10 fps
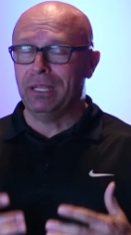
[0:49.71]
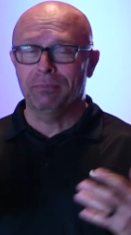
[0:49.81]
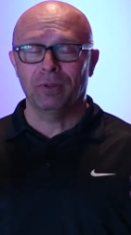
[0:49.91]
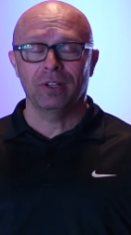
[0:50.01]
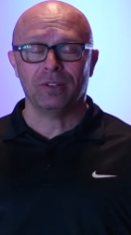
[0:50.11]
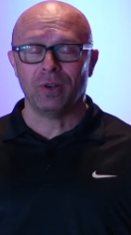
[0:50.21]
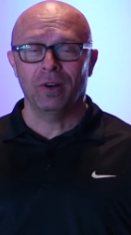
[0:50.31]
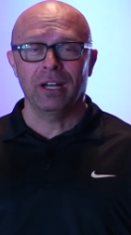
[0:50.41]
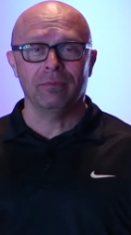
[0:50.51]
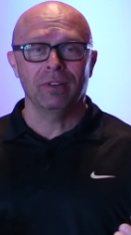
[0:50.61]
people
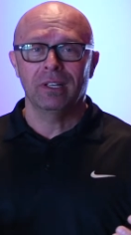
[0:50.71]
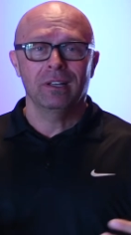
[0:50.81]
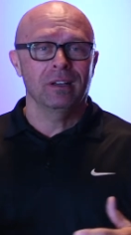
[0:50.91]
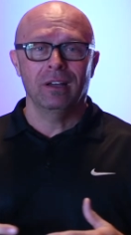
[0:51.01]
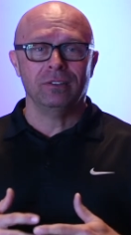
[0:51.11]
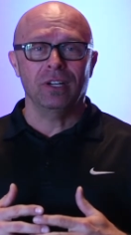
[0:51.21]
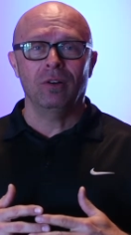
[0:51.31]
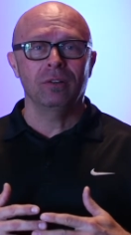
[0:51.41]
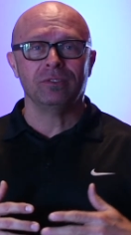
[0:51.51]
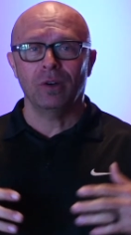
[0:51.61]
growing up, uh,
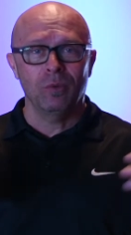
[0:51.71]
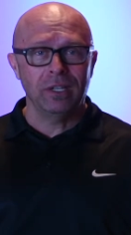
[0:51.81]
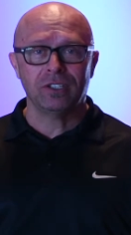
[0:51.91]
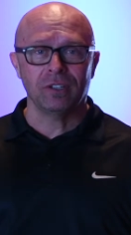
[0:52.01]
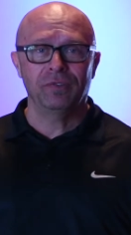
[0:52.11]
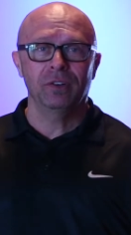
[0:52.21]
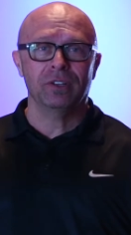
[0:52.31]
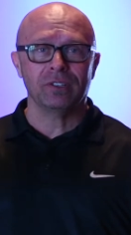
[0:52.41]
don't, don't waste your food.